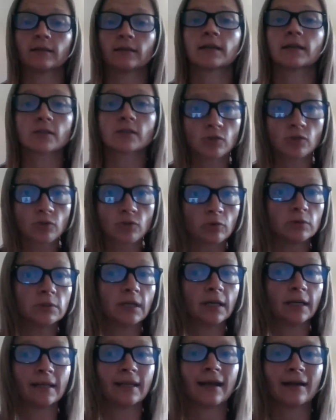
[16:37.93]
like a
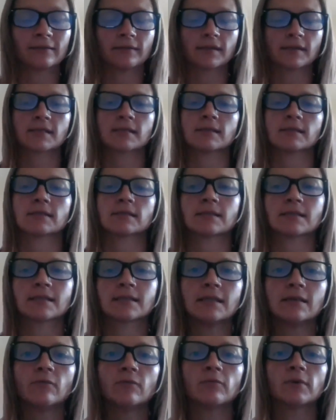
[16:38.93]
stool analysis, to
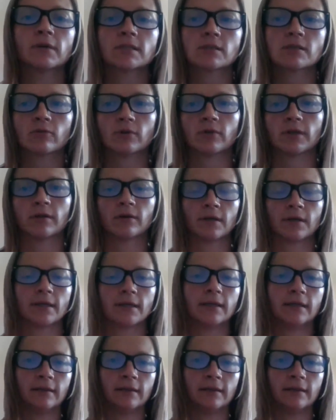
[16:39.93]
see what's going on